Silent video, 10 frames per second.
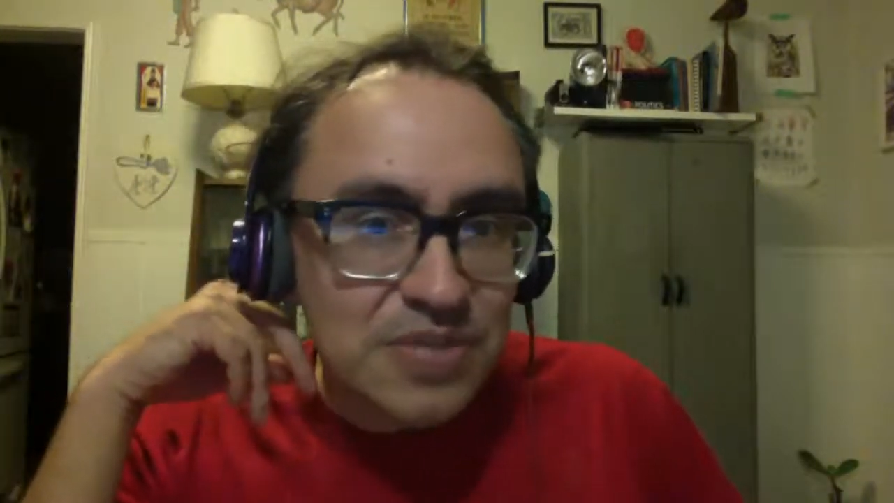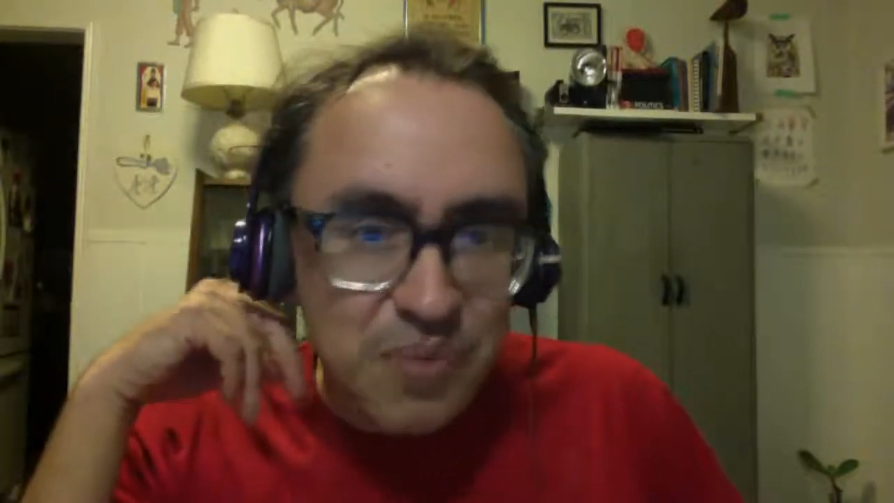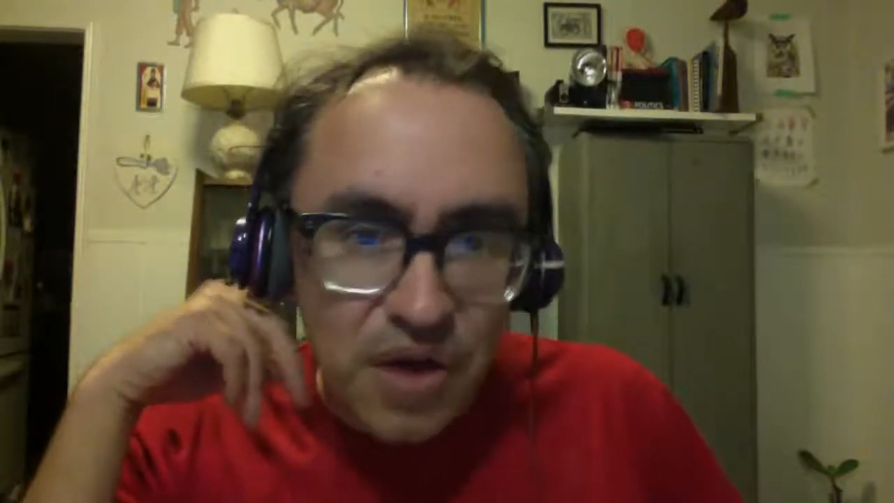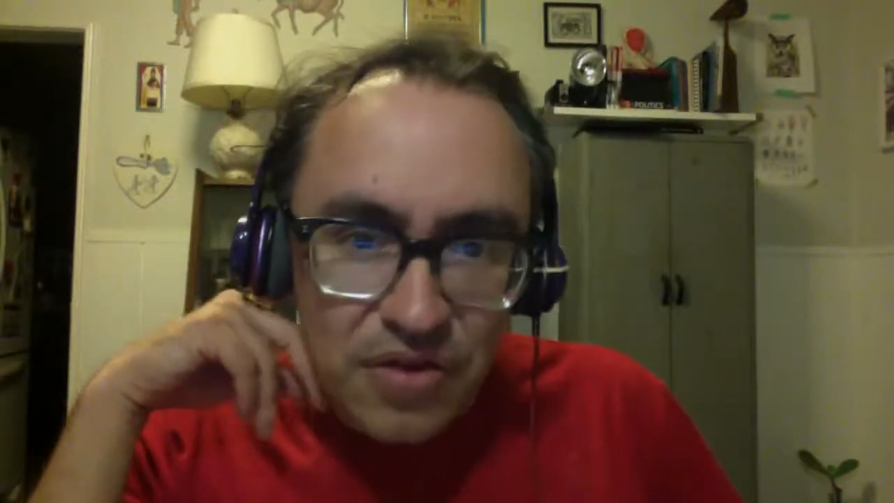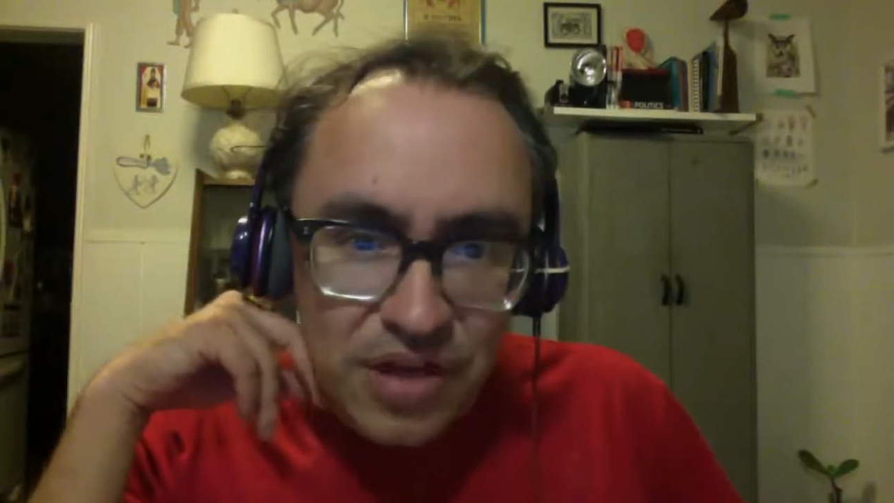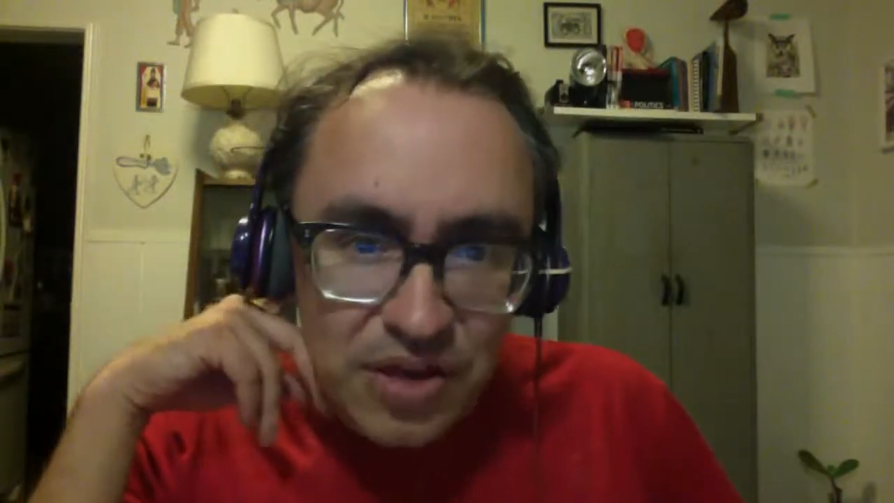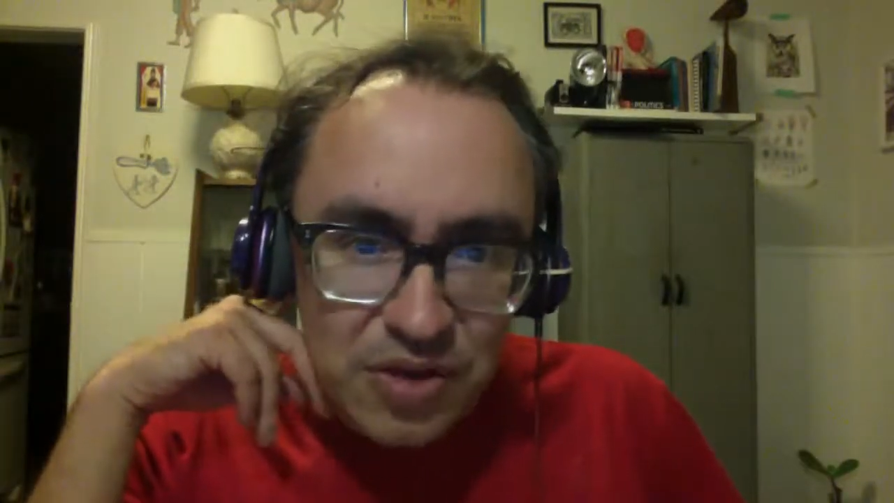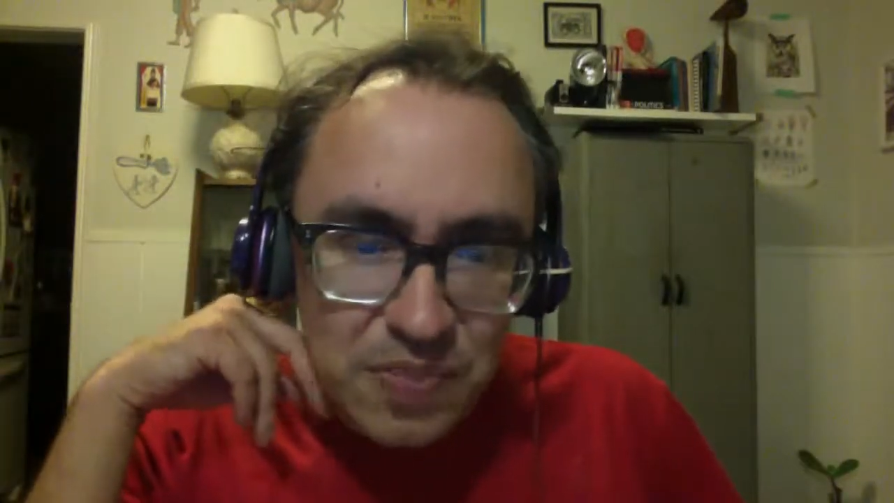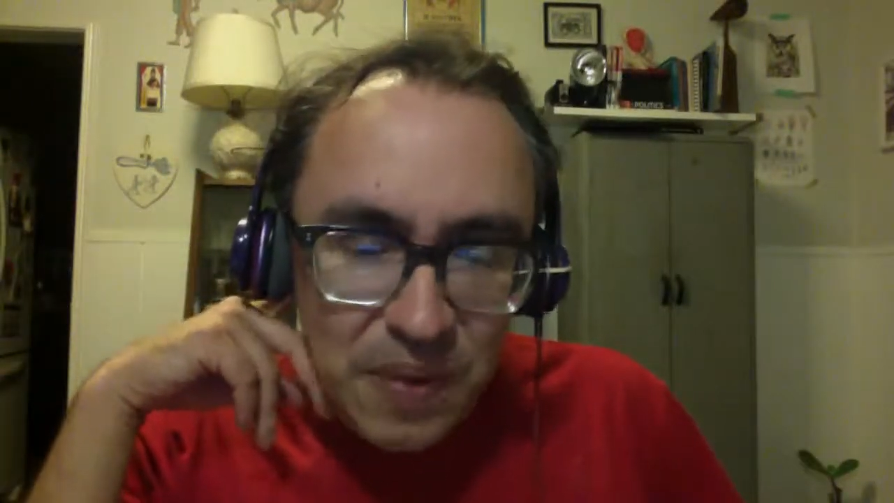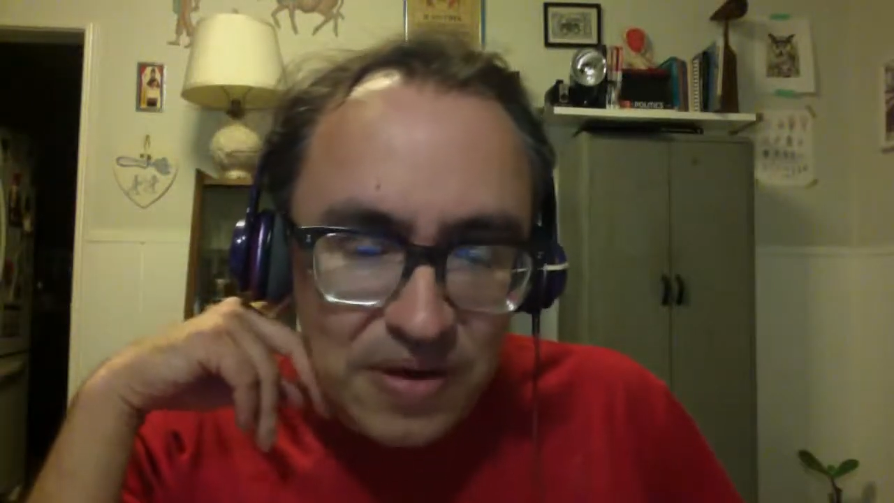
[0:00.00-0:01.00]
Brother Can You
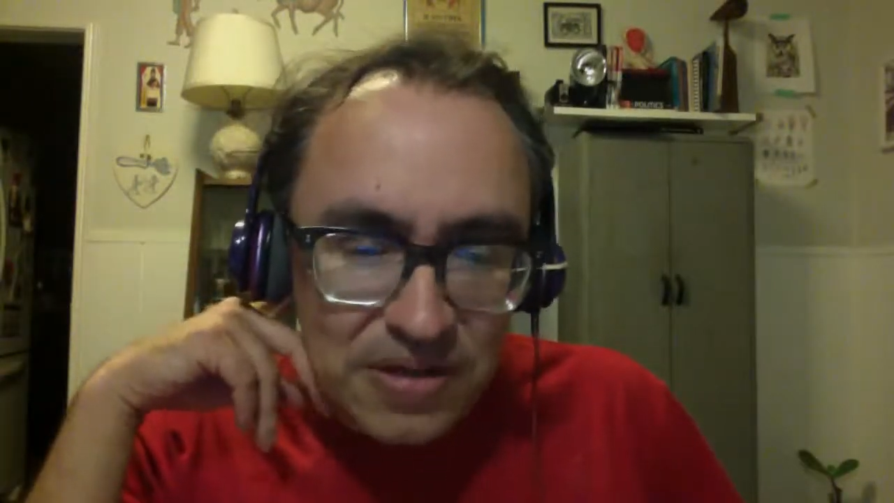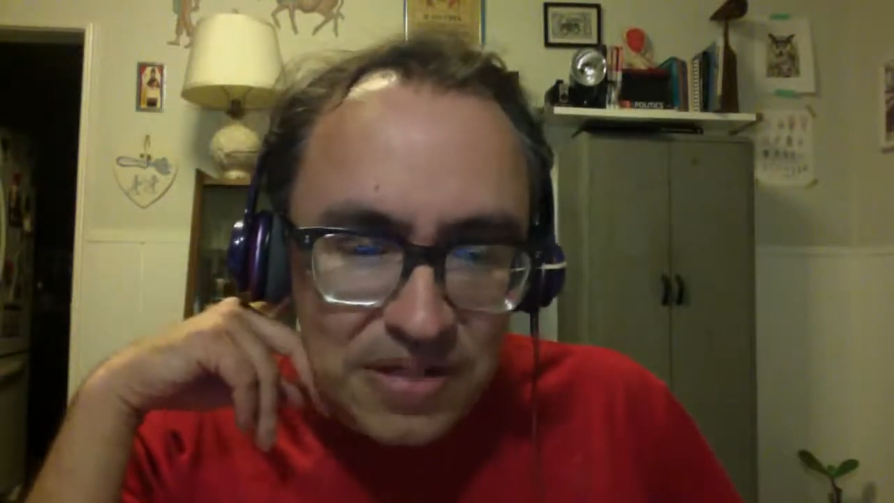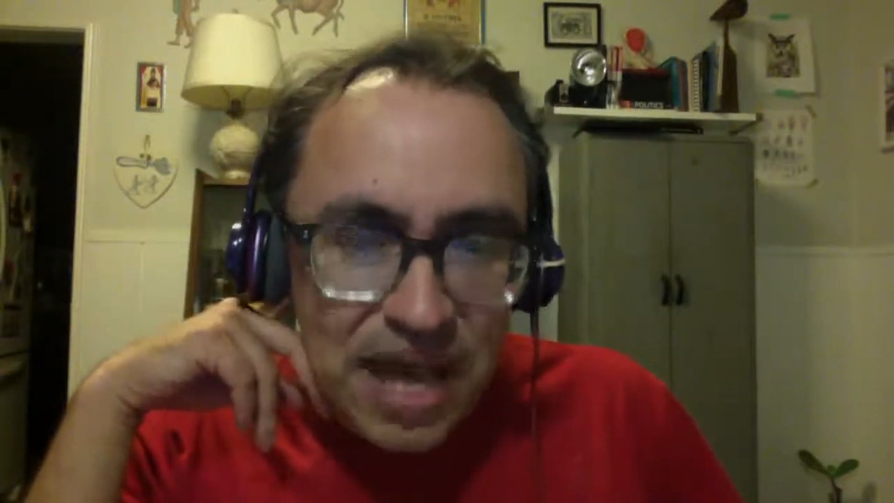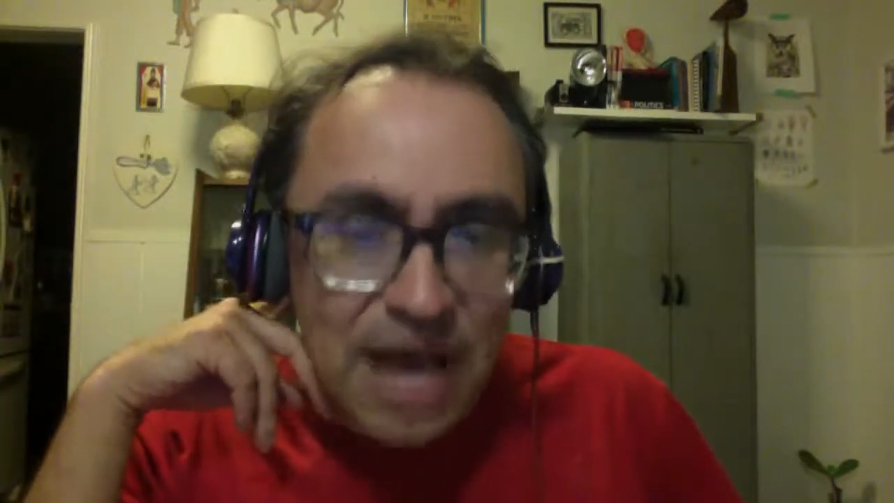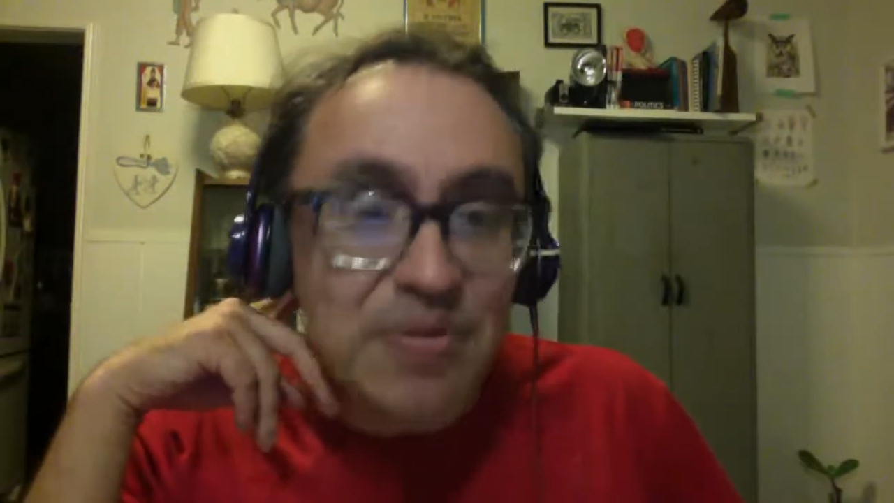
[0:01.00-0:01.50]
Spare a Dime.